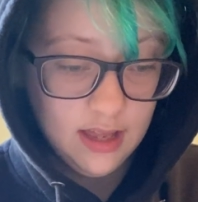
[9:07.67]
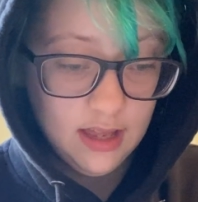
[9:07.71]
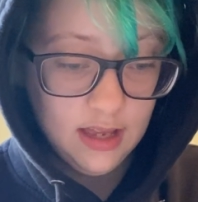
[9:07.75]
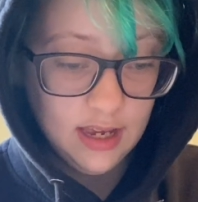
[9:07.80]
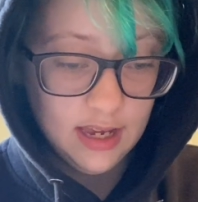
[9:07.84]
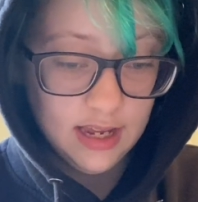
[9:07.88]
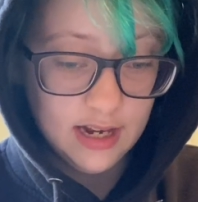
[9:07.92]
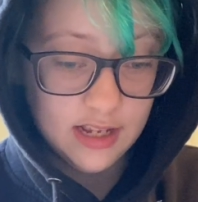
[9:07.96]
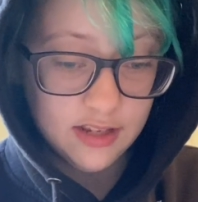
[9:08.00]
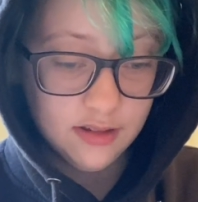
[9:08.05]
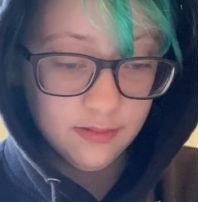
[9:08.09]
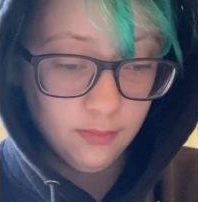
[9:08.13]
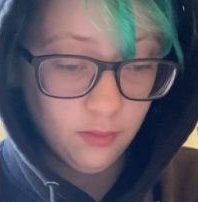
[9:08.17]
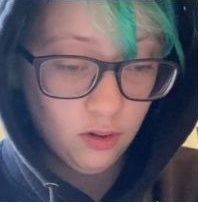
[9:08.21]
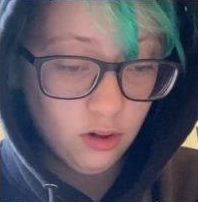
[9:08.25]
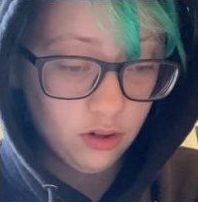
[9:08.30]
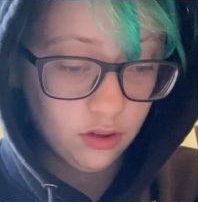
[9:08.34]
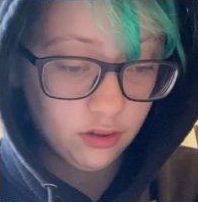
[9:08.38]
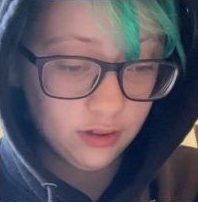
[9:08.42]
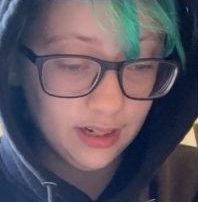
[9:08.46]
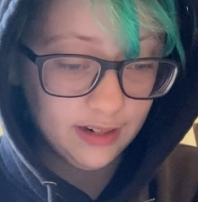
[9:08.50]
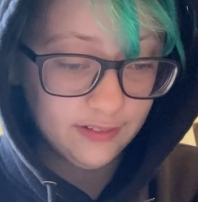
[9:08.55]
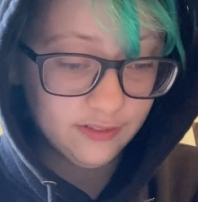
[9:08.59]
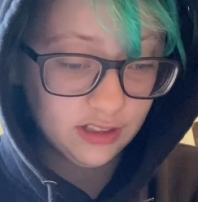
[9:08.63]
In his mortal
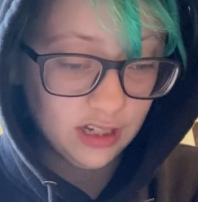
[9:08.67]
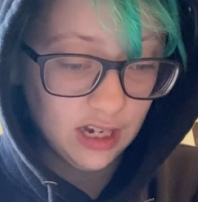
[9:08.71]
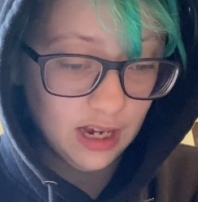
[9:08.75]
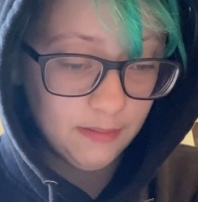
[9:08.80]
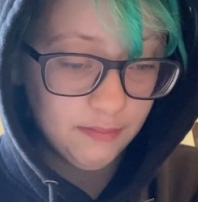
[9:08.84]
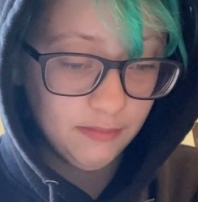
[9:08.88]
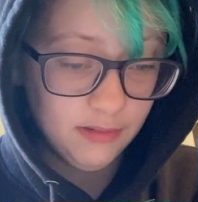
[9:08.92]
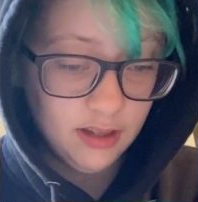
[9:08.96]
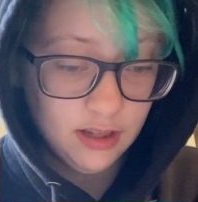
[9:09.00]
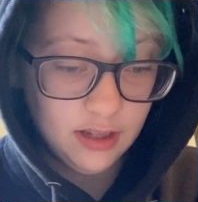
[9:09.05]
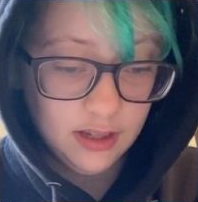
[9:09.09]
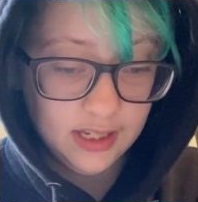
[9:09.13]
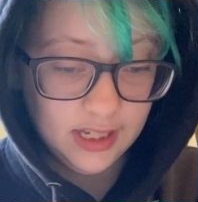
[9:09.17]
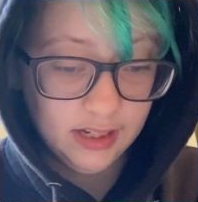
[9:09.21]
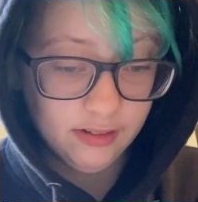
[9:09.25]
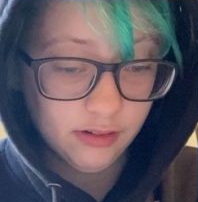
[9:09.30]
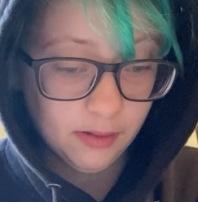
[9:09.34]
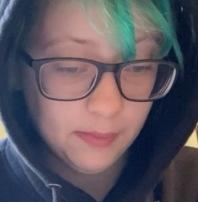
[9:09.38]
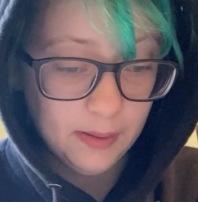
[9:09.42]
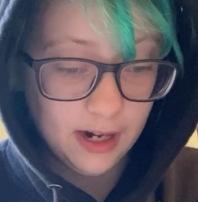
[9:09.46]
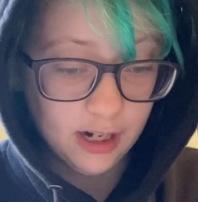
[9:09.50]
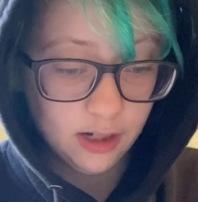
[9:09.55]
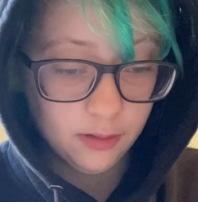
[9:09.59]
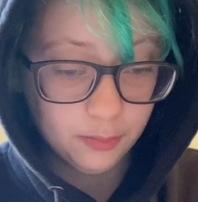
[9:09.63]
lifetime, he
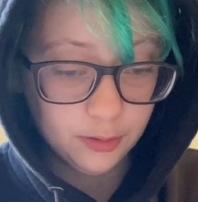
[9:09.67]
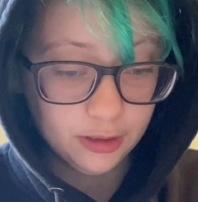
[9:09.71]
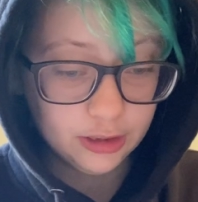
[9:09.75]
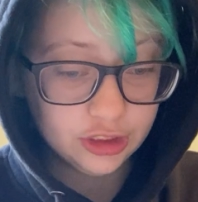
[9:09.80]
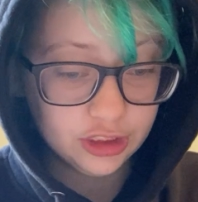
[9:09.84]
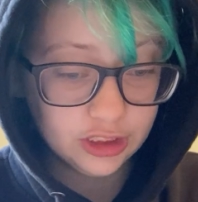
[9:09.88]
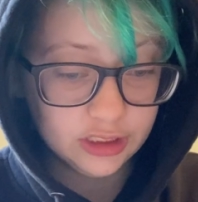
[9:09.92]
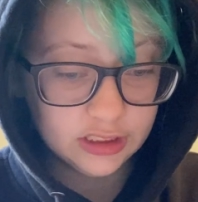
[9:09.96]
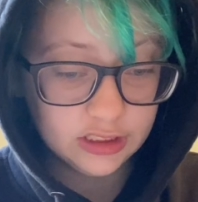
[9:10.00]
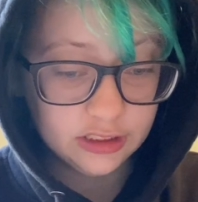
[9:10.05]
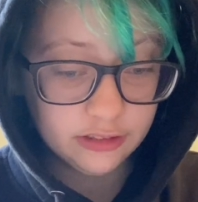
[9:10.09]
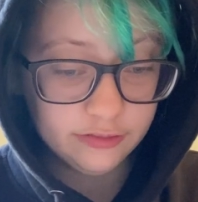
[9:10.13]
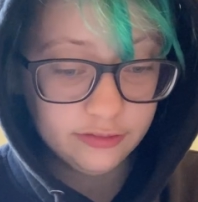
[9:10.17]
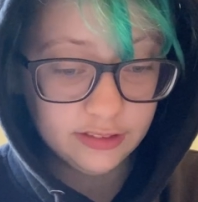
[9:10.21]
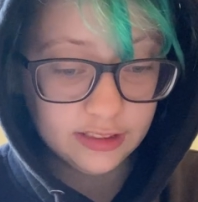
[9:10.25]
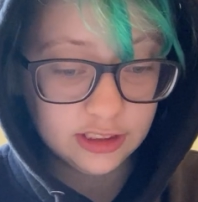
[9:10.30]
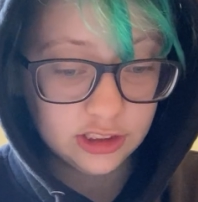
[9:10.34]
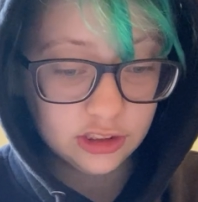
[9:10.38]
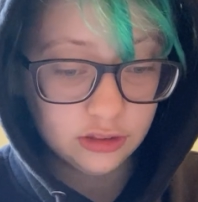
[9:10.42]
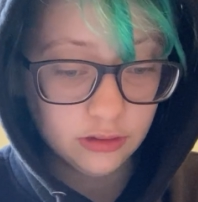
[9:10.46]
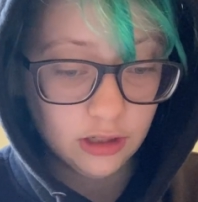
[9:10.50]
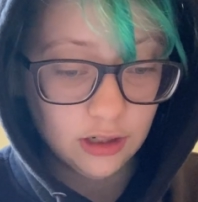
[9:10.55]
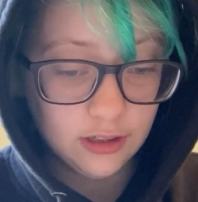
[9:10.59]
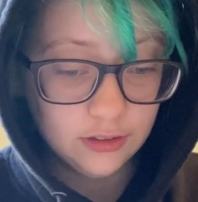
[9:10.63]
repaired bridges,
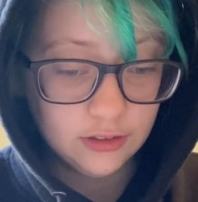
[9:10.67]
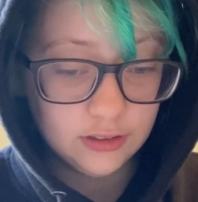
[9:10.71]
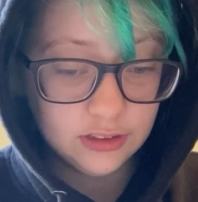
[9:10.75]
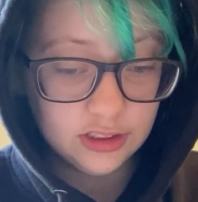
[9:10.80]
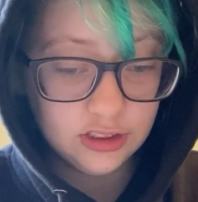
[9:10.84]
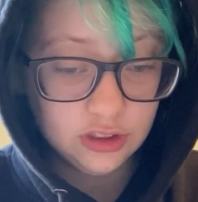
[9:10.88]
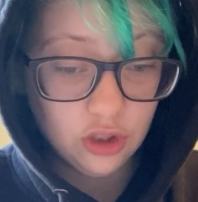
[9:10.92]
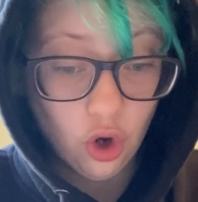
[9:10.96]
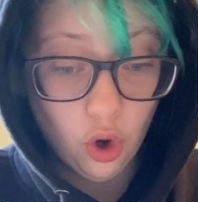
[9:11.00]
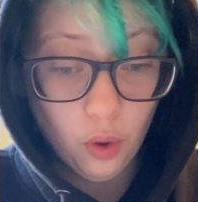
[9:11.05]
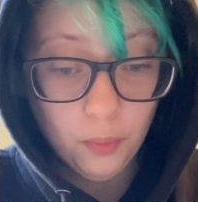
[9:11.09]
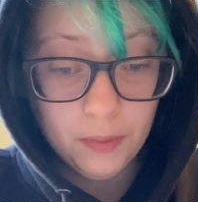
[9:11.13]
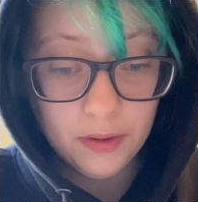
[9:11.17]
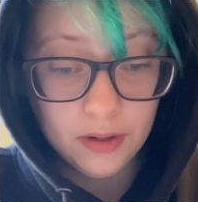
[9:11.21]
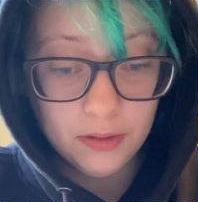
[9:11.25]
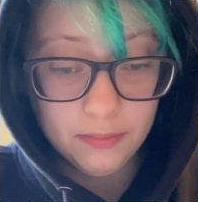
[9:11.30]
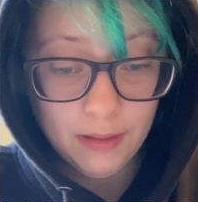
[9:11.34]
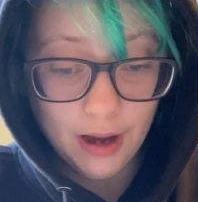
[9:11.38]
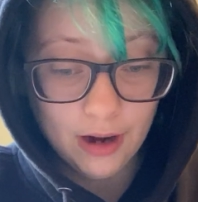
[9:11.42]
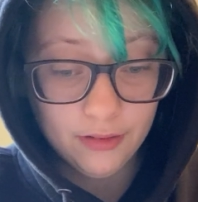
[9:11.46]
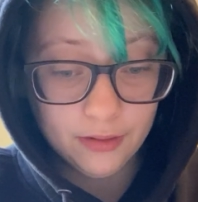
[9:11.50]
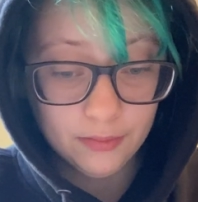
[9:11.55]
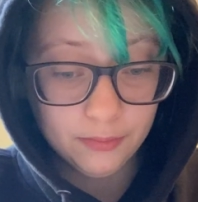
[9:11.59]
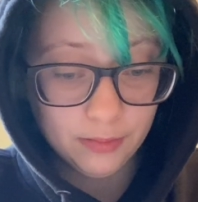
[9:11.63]
fixed roads, opened
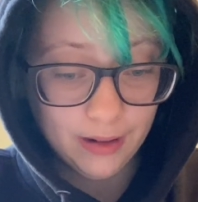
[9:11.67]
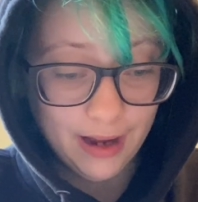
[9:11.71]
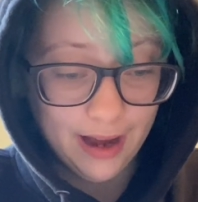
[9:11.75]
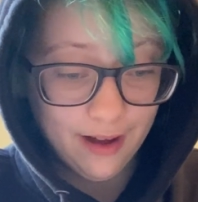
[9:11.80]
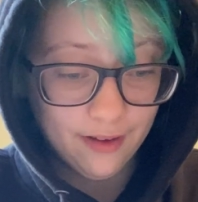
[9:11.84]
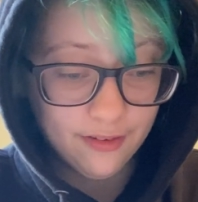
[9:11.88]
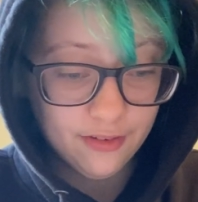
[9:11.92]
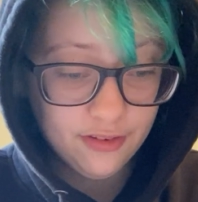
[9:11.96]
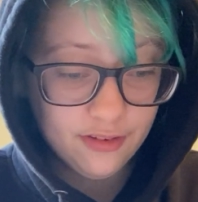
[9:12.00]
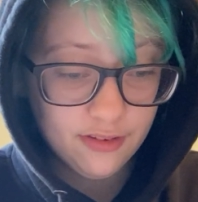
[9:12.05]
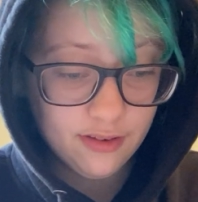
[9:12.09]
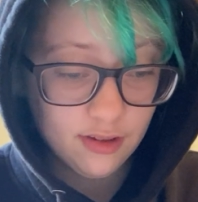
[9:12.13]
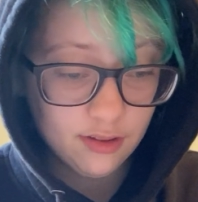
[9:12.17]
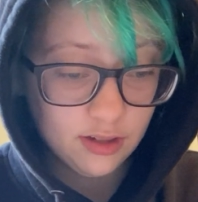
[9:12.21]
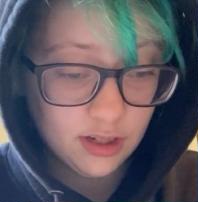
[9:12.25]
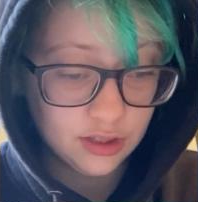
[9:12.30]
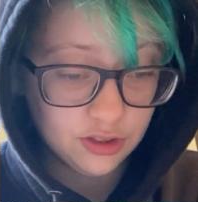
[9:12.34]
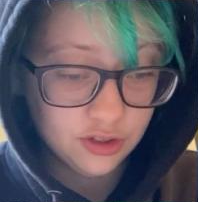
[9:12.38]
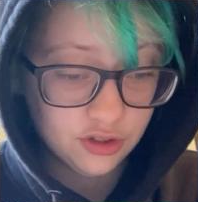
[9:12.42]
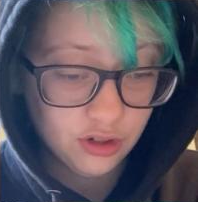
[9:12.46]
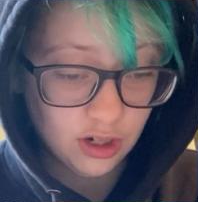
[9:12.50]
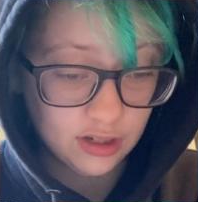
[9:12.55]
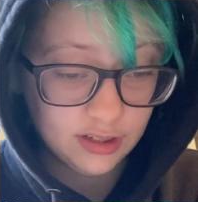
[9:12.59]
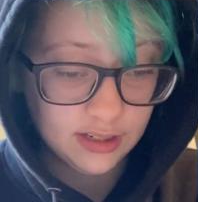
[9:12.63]
mountain paths,
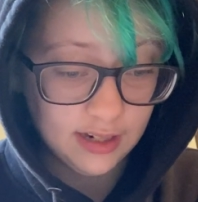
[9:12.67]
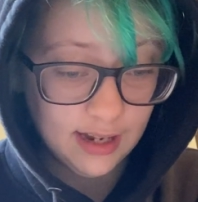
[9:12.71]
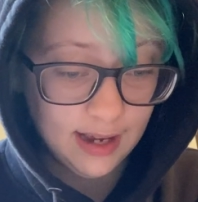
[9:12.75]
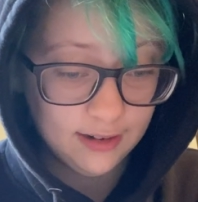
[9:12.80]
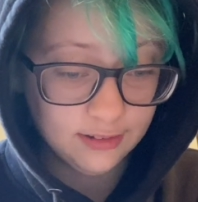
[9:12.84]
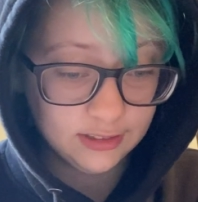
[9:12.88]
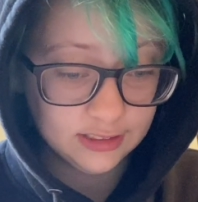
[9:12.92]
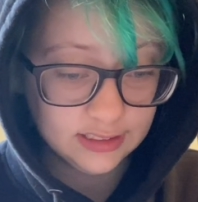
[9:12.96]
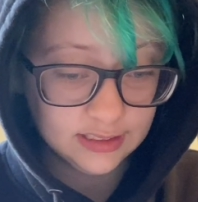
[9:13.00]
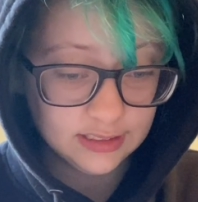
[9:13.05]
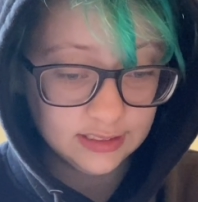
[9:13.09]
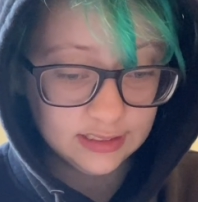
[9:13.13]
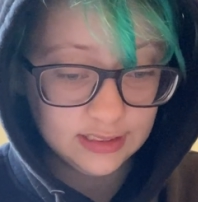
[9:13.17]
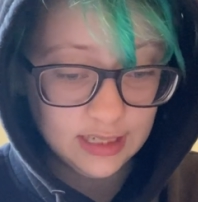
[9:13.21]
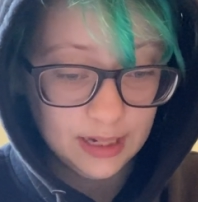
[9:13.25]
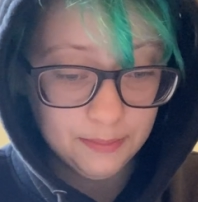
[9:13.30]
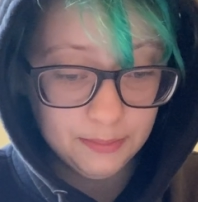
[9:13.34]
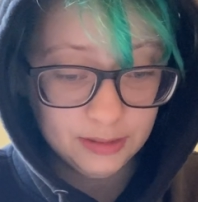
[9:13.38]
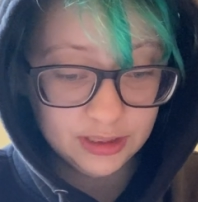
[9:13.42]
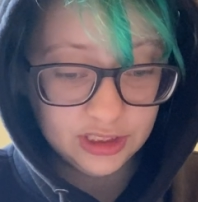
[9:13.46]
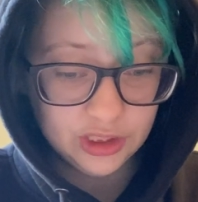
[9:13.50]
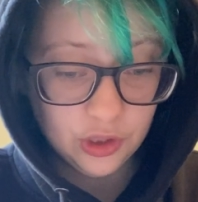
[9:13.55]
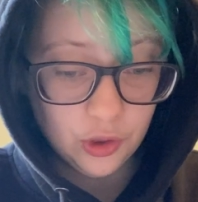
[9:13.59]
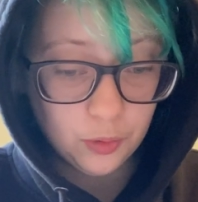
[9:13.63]
constructed houses, and
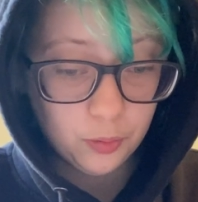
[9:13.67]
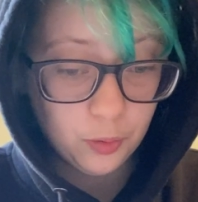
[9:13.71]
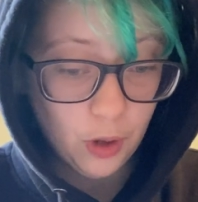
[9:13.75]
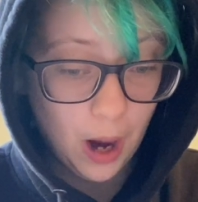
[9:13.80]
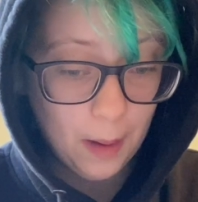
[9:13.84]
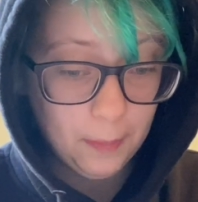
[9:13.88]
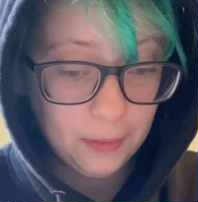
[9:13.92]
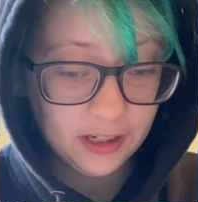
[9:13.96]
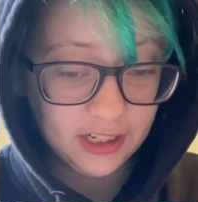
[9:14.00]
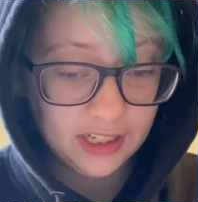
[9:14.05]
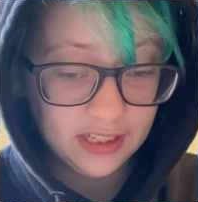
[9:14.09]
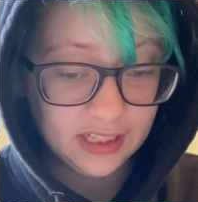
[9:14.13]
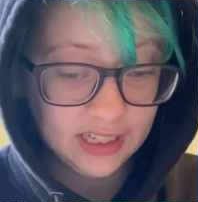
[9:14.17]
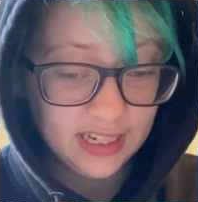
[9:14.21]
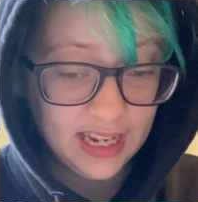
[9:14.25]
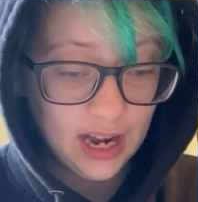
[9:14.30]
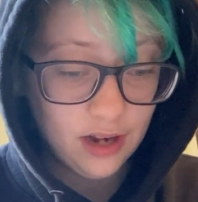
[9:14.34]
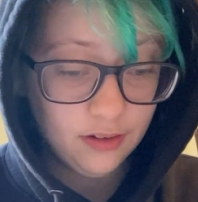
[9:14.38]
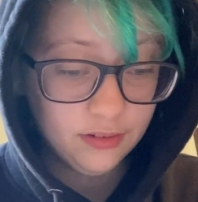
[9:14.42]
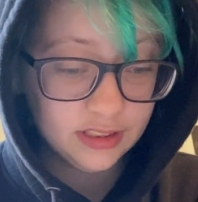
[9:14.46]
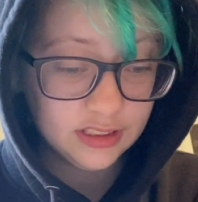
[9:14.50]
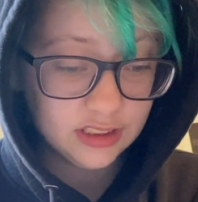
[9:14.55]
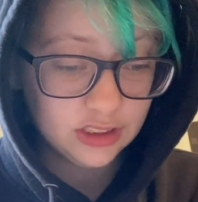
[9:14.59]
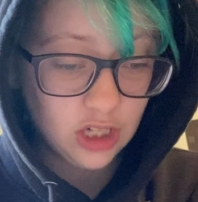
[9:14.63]
bestowed property to
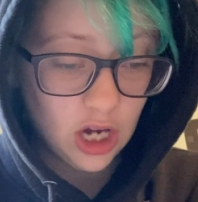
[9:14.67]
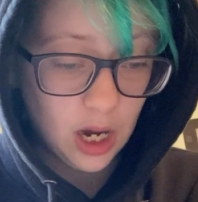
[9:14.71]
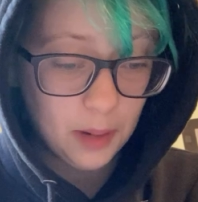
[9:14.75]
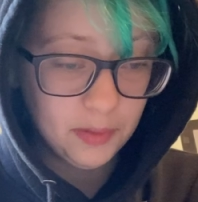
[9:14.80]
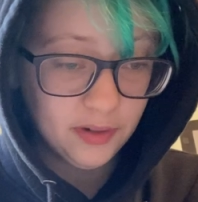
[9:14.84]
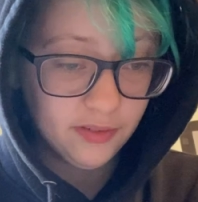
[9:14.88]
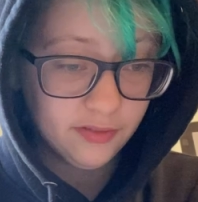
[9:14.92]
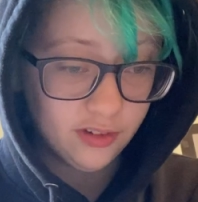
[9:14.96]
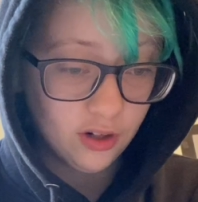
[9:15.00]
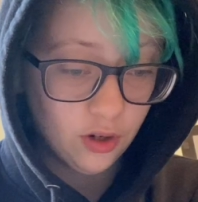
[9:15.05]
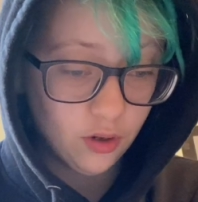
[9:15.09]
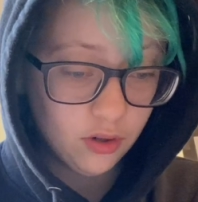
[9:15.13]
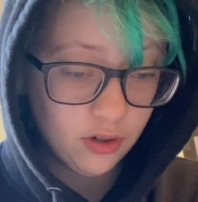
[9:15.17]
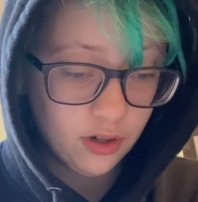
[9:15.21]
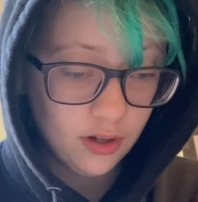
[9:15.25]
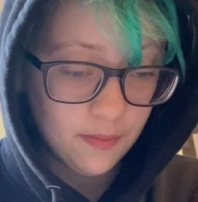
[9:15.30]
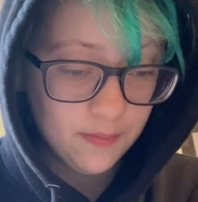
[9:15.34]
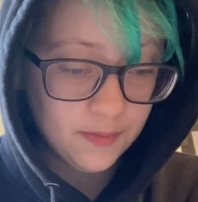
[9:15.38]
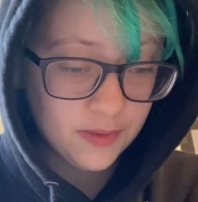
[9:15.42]
countless common folk.